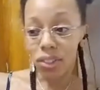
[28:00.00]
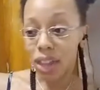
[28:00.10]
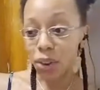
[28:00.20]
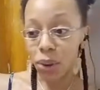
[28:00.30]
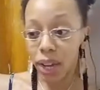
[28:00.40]

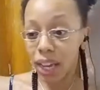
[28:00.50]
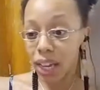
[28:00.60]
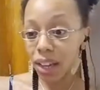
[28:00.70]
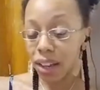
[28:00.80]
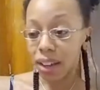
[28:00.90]
like
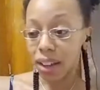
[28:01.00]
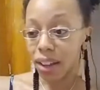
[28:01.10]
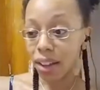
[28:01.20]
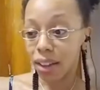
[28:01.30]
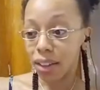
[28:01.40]
okay,
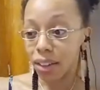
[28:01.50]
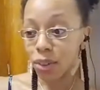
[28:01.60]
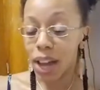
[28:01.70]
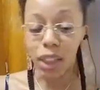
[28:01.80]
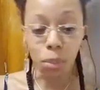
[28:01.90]

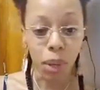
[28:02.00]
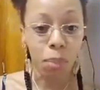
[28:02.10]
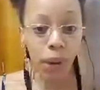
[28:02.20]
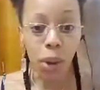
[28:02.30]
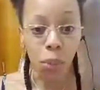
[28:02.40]
you got the
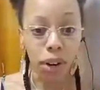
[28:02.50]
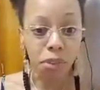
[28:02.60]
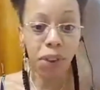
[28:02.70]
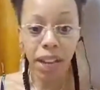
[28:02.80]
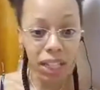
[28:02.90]
people that
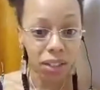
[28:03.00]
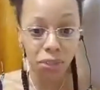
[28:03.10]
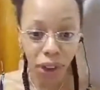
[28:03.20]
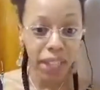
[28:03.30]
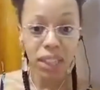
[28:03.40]
want to
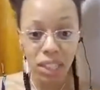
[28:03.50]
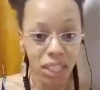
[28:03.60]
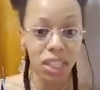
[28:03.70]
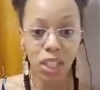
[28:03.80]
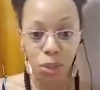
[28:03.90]
fight the
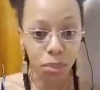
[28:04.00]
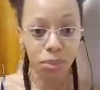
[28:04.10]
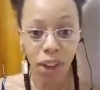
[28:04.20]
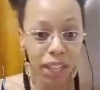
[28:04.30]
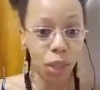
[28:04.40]

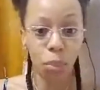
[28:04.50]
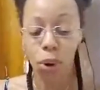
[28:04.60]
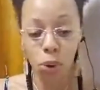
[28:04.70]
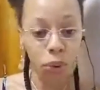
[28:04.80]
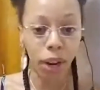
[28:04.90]
system, fight the
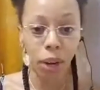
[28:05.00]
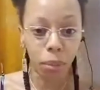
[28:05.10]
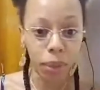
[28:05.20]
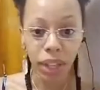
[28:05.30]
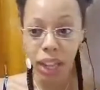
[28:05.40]

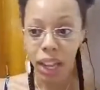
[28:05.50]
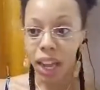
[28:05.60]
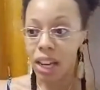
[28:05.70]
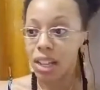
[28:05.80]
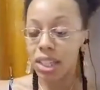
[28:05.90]
program,
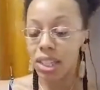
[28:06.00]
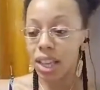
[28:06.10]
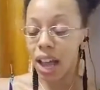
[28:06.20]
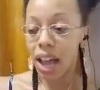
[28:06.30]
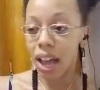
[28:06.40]
and
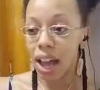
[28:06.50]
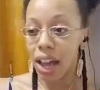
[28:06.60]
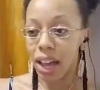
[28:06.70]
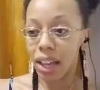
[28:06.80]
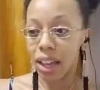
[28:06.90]
it's
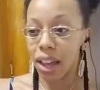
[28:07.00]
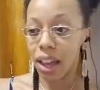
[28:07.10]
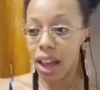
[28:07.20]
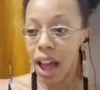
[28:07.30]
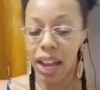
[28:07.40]

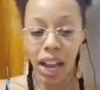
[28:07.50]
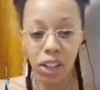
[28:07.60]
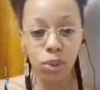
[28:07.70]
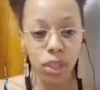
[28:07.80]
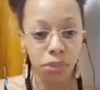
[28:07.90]
I
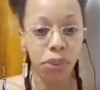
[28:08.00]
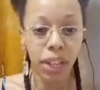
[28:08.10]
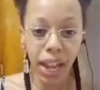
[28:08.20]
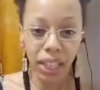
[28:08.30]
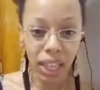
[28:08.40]
kind of used to
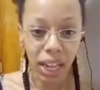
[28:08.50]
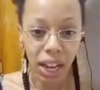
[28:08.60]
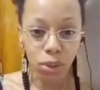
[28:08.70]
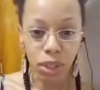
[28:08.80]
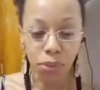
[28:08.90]
feel like that.
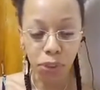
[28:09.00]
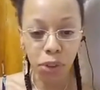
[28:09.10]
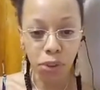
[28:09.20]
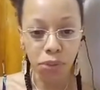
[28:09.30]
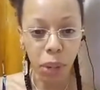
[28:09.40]
I used to
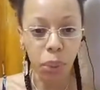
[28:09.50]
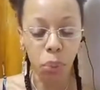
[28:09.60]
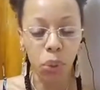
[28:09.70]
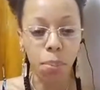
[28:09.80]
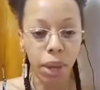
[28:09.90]
feel very
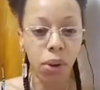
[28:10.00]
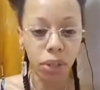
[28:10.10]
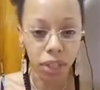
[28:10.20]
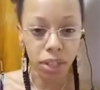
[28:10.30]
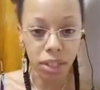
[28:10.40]

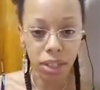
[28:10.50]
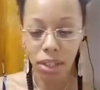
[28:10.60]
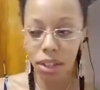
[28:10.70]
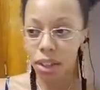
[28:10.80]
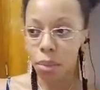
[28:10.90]
rebellious.
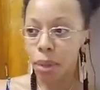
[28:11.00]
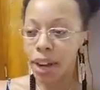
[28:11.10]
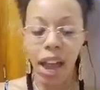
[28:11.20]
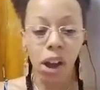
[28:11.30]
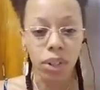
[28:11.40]
But
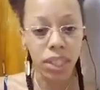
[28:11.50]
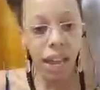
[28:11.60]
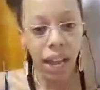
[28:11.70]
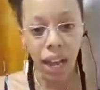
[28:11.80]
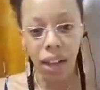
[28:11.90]
now it's
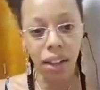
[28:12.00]
like